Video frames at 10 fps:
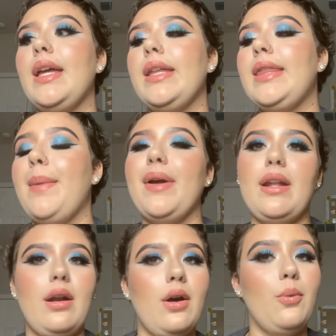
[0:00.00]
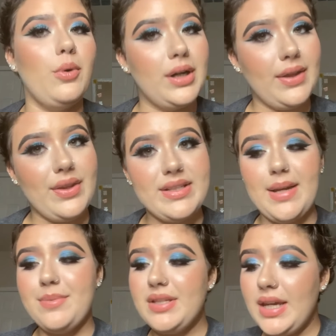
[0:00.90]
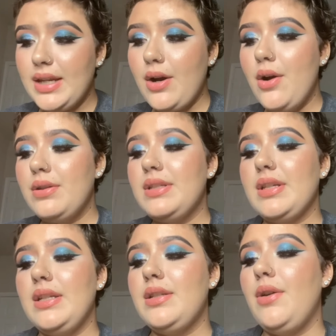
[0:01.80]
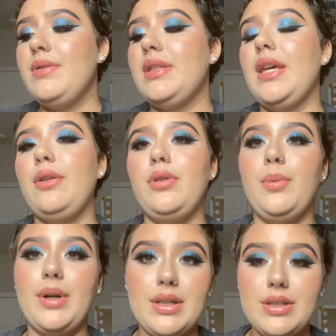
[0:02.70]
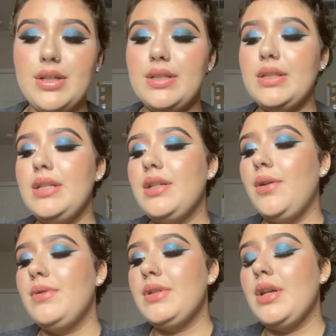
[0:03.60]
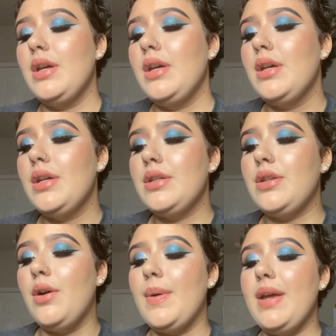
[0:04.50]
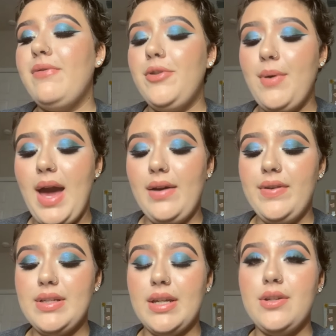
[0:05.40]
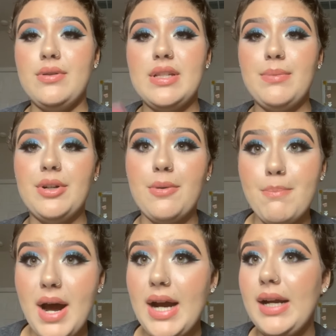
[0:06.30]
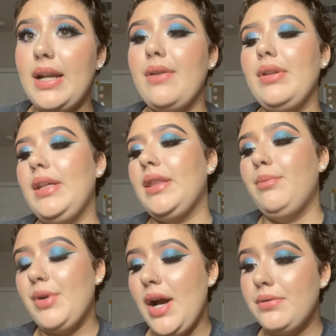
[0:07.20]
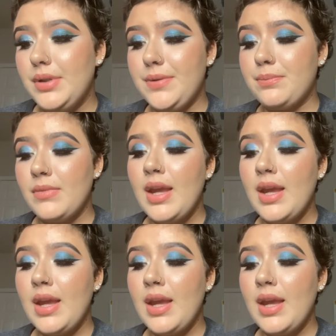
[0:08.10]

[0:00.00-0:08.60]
they might not all work on the same skin tones, and they can only work on certain skin tones. So if you have a skin tone similar to mine, I really like the brown one.